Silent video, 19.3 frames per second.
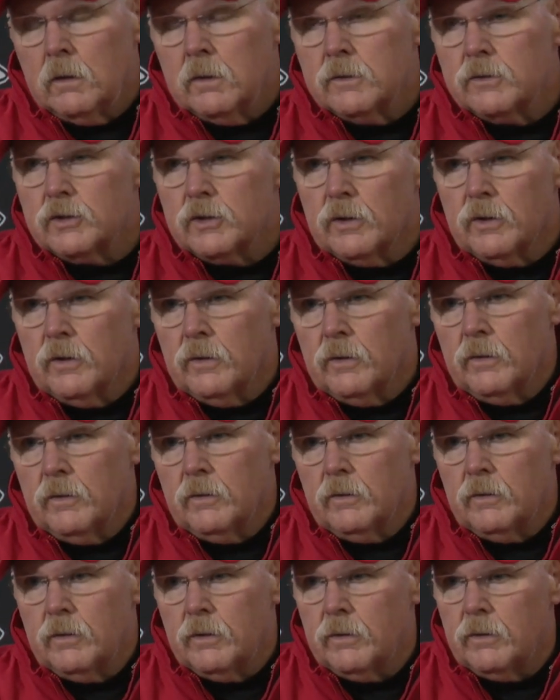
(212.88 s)
so
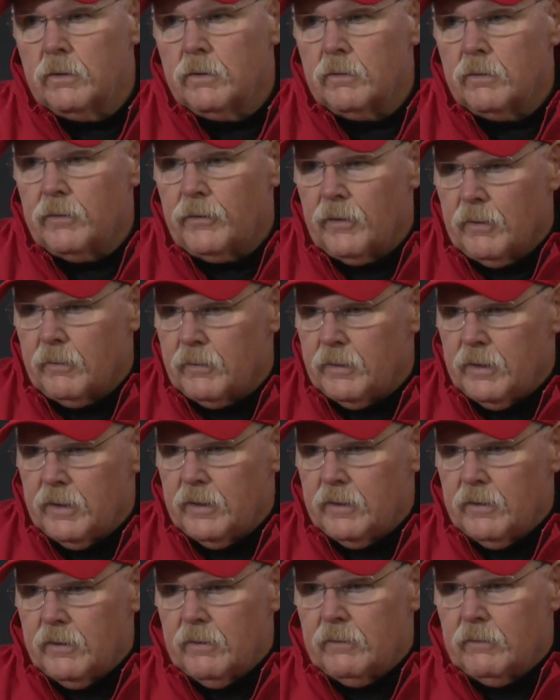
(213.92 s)
we thought we
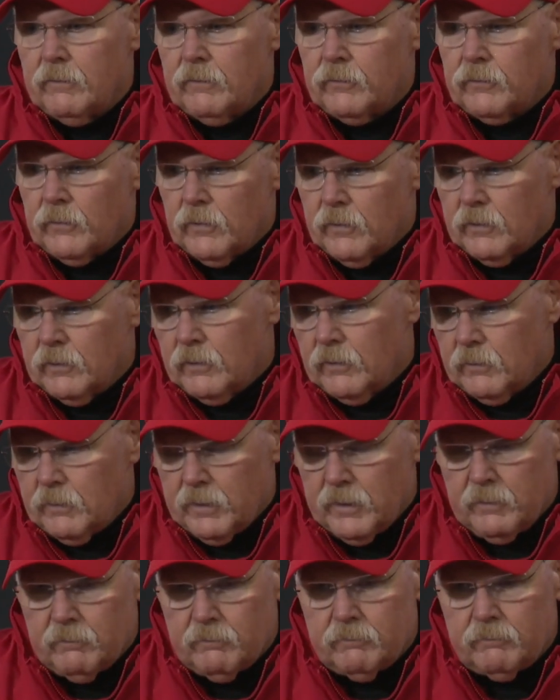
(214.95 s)
needed to throw it a little bit.
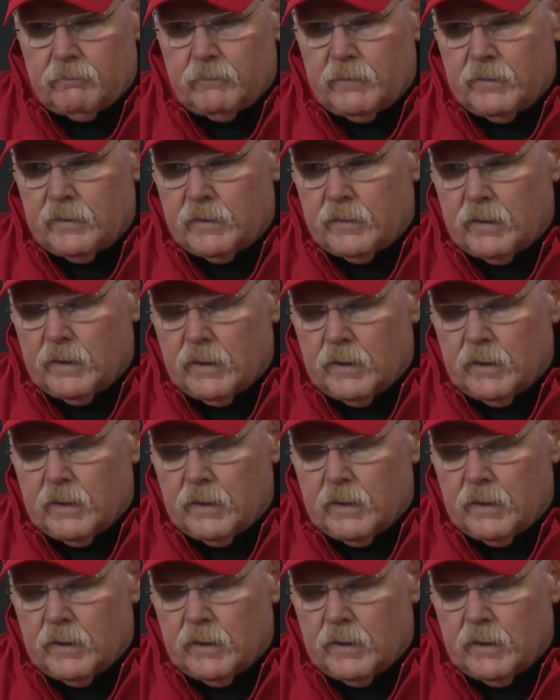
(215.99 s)
And